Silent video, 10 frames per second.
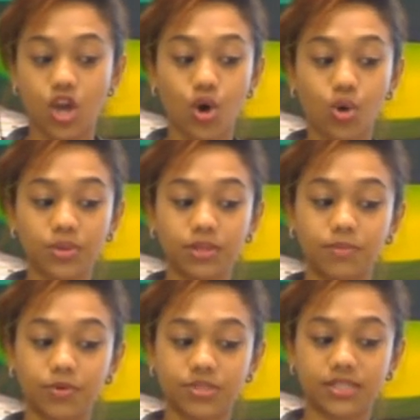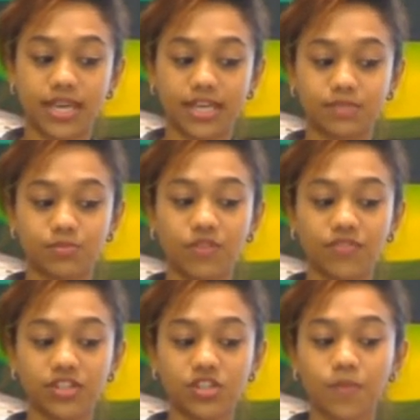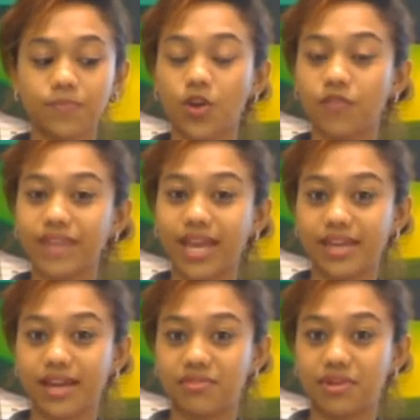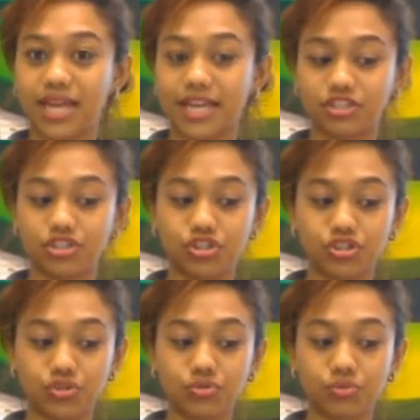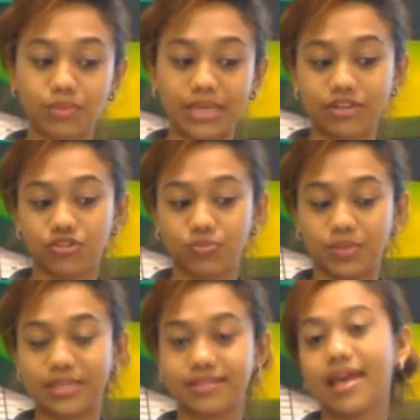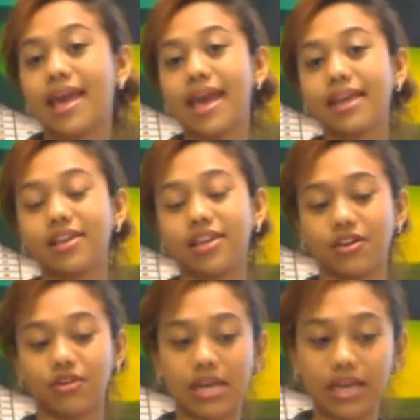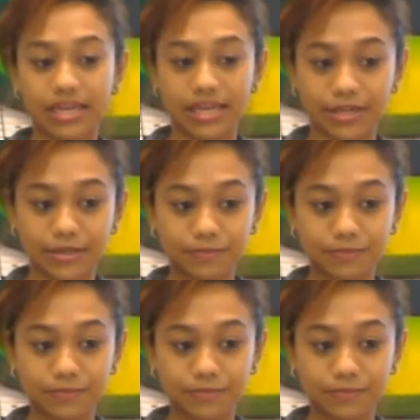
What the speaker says: over the post-tax profit of 992 million rupees an year earlier.